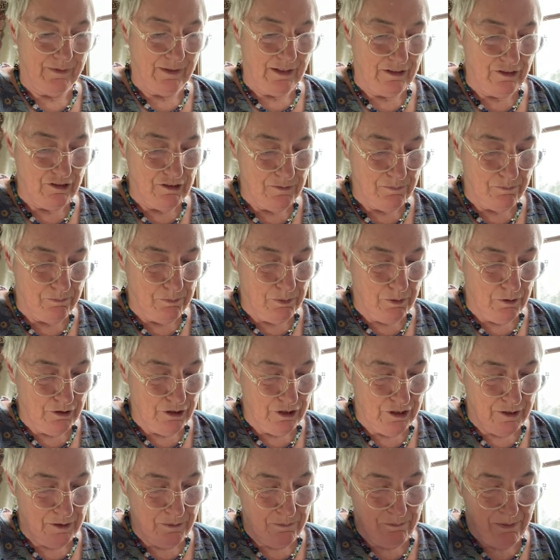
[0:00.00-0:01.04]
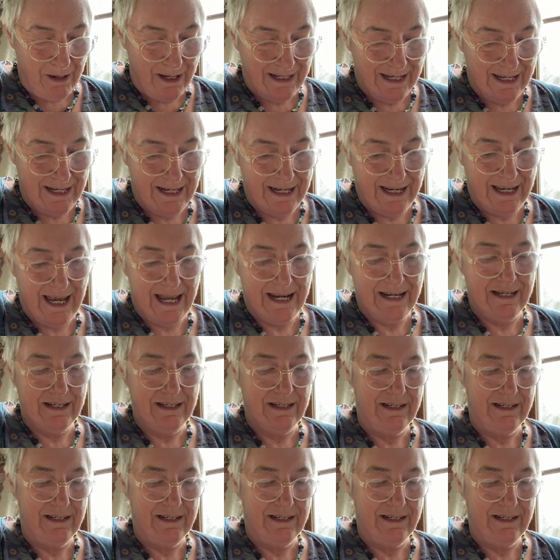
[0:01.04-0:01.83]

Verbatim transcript: Just push them back in again.